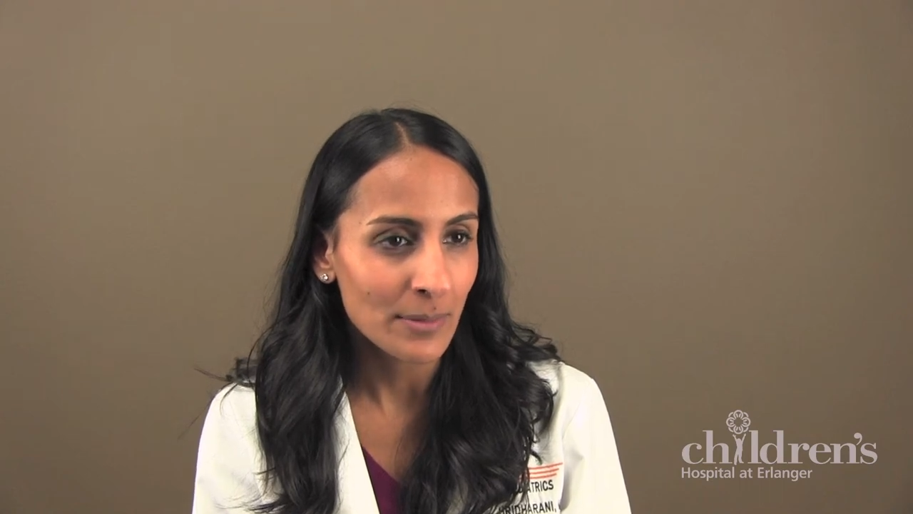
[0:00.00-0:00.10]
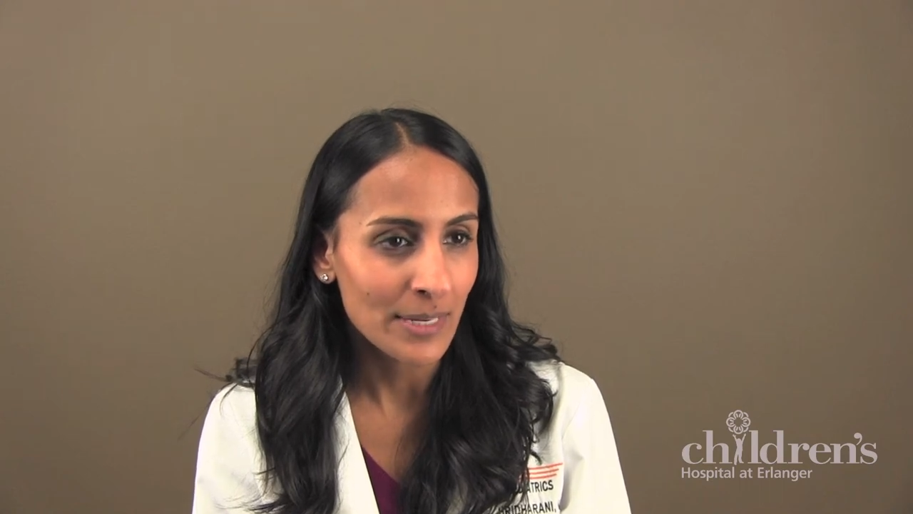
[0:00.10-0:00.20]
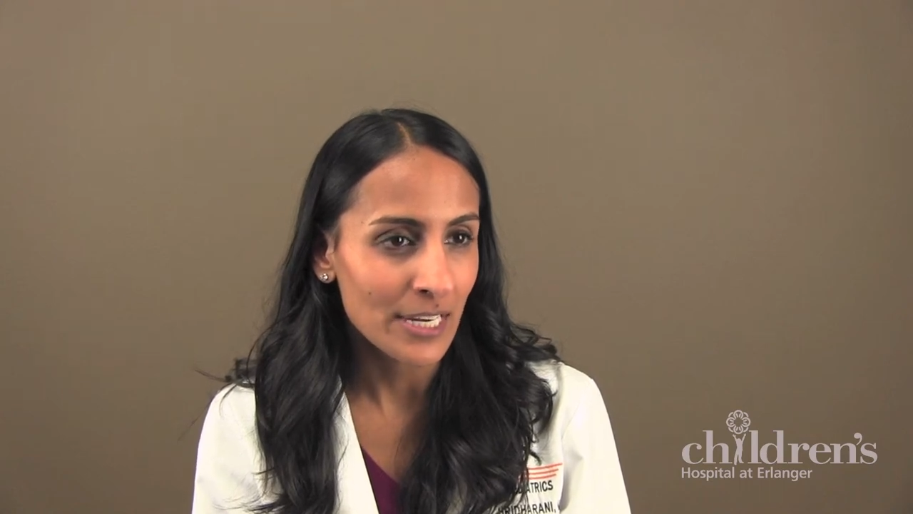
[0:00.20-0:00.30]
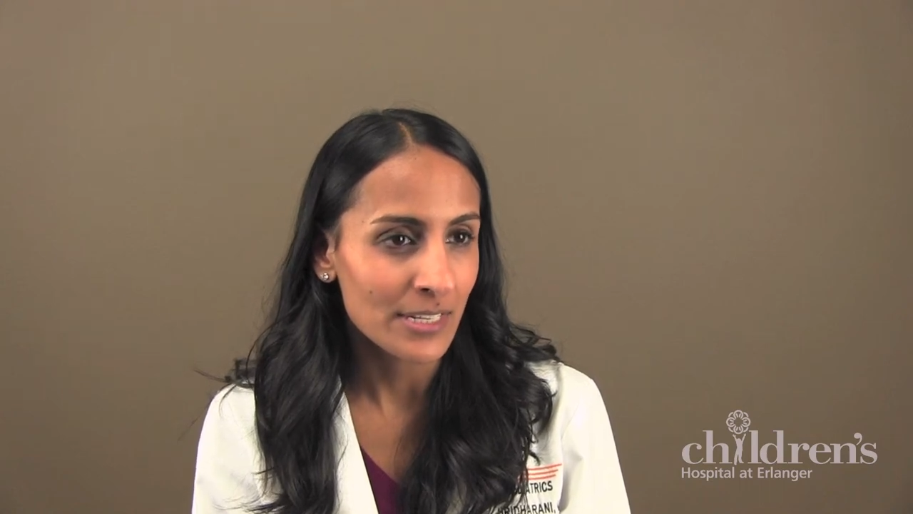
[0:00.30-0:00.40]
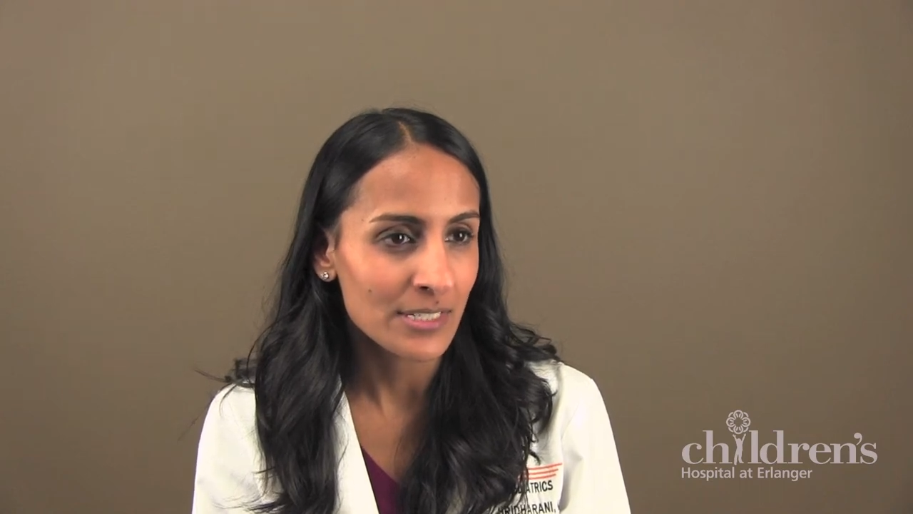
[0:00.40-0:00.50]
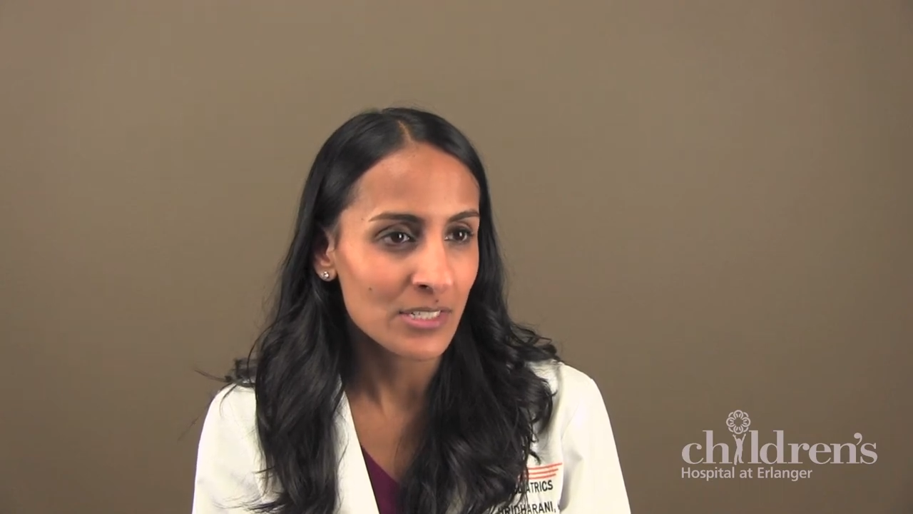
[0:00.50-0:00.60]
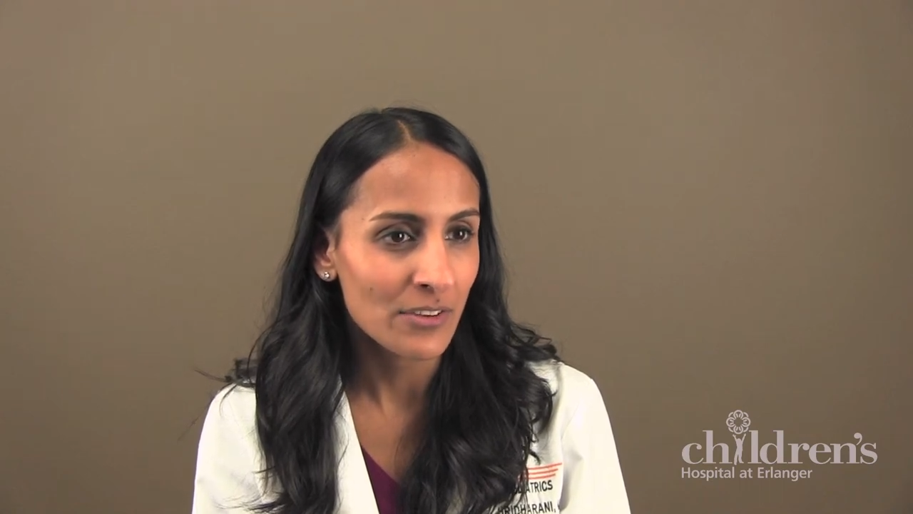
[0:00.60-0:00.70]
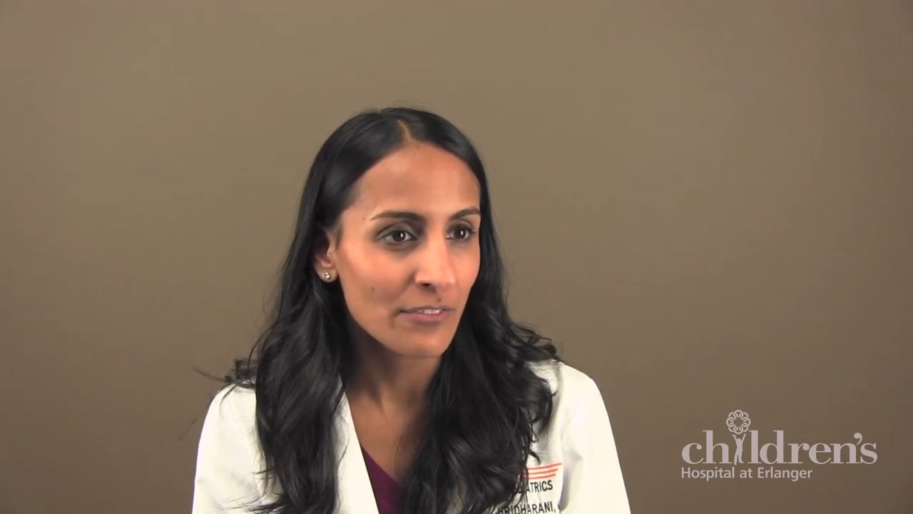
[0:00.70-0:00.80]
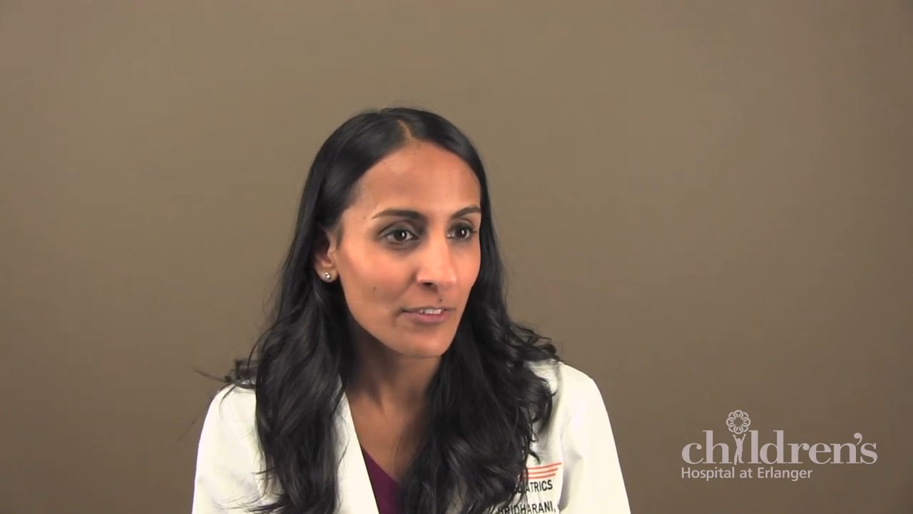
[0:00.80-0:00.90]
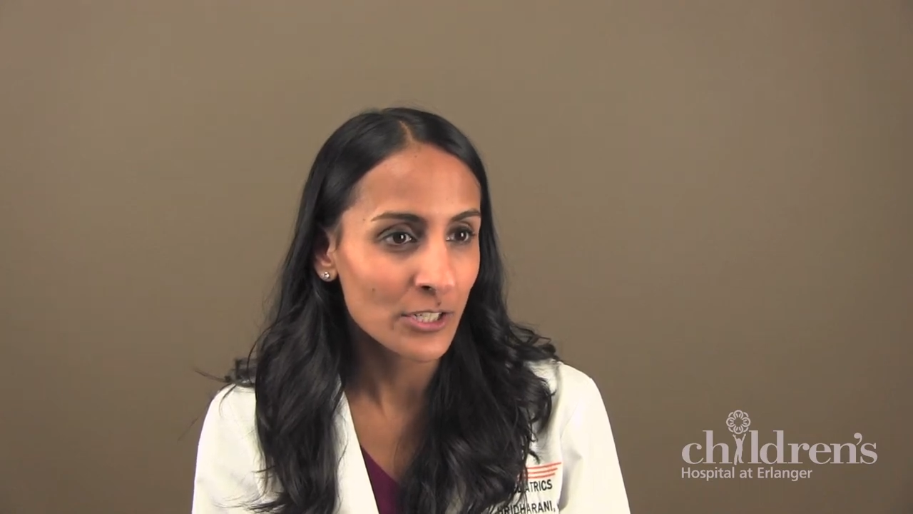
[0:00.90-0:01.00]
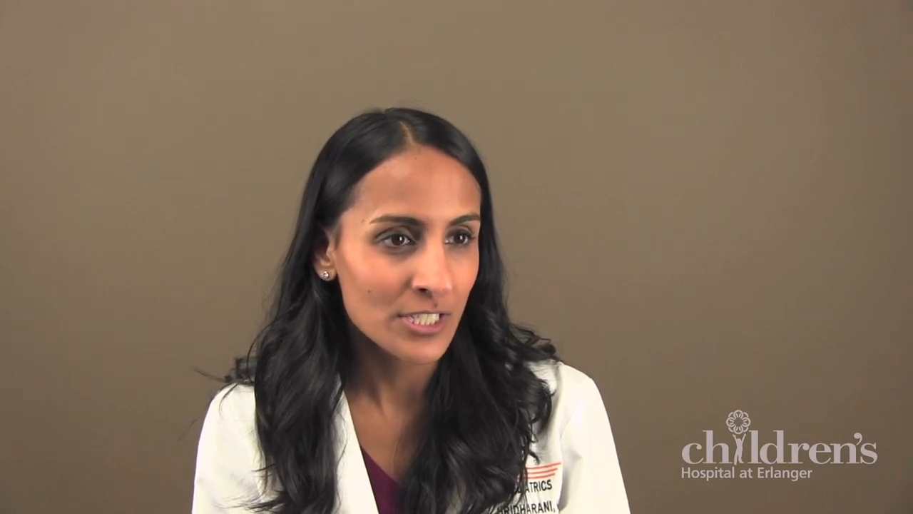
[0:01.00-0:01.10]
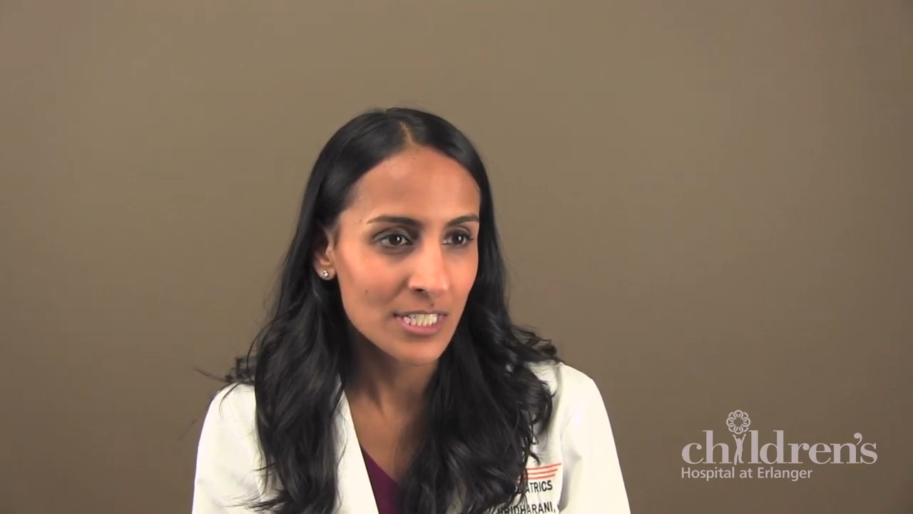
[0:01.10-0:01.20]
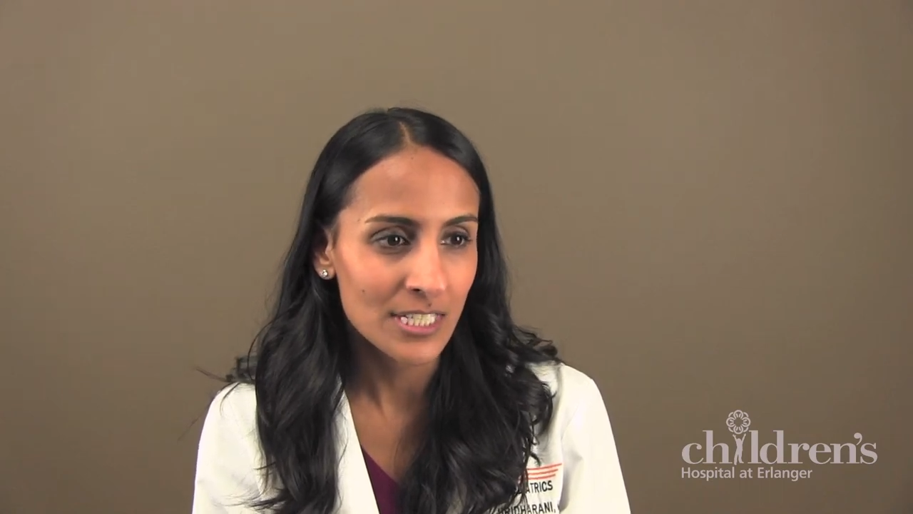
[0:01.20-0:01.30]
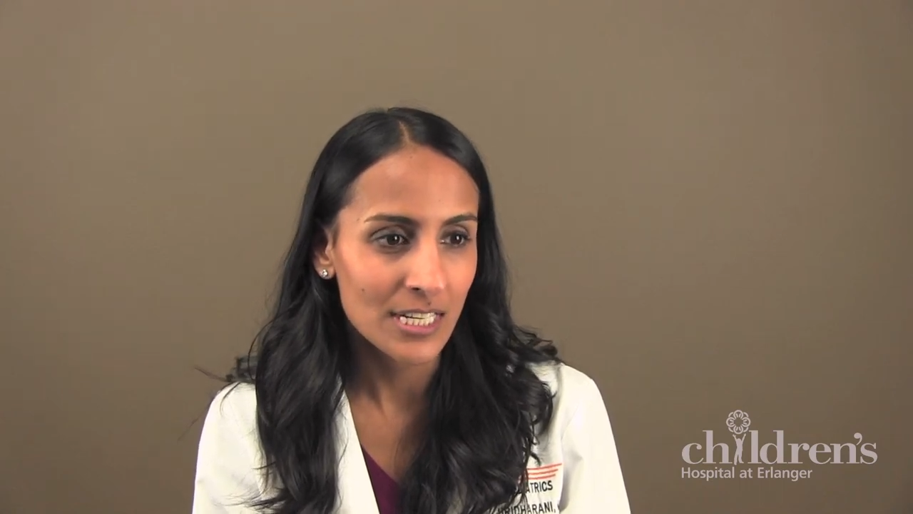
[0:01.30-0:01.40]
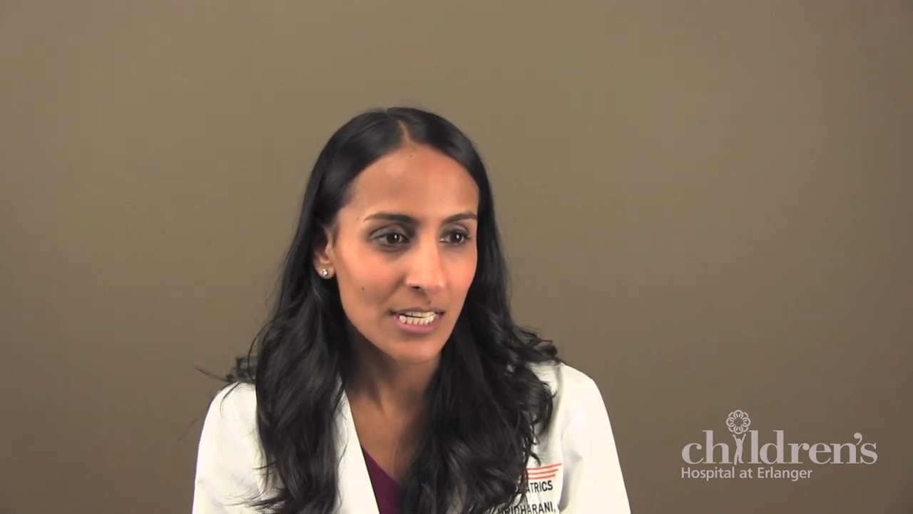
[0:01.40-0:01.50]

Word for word: because first,